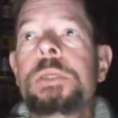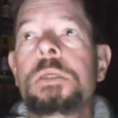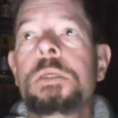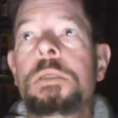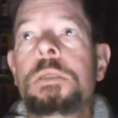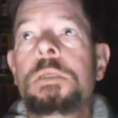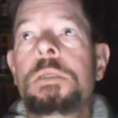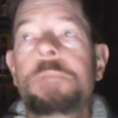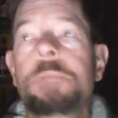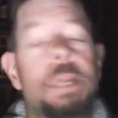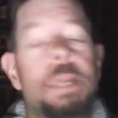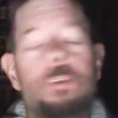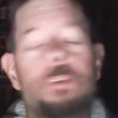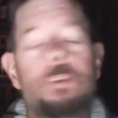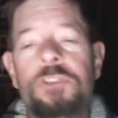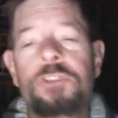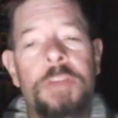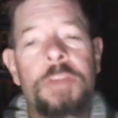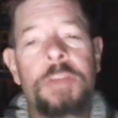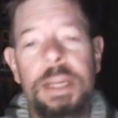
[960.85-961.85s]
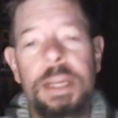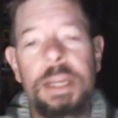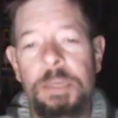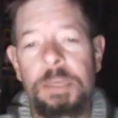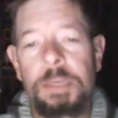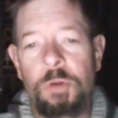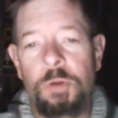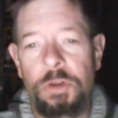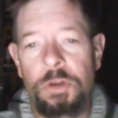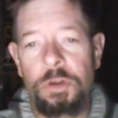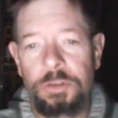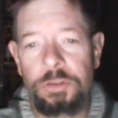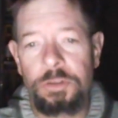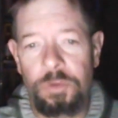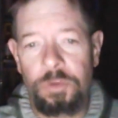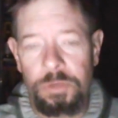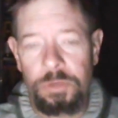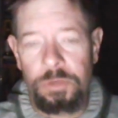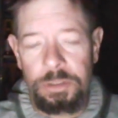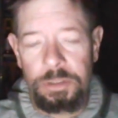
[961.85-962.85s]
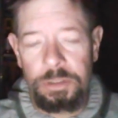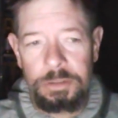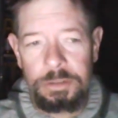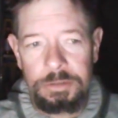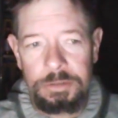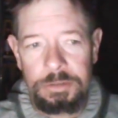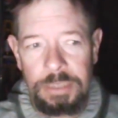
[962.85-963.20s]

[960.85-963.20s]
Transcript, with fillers: But they don't show that anymore on the tour.